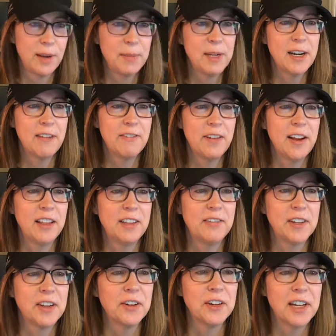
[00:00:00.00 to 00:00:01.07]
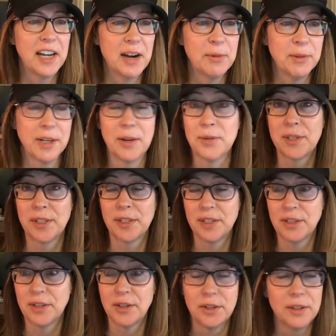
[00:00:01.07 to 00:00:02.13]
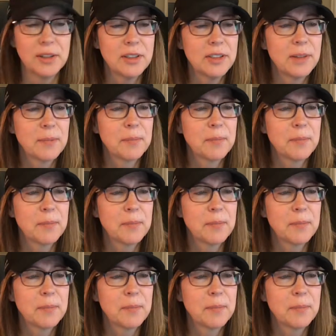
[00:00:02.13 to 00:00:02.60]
I mean, I finally figured it out when I was an adult.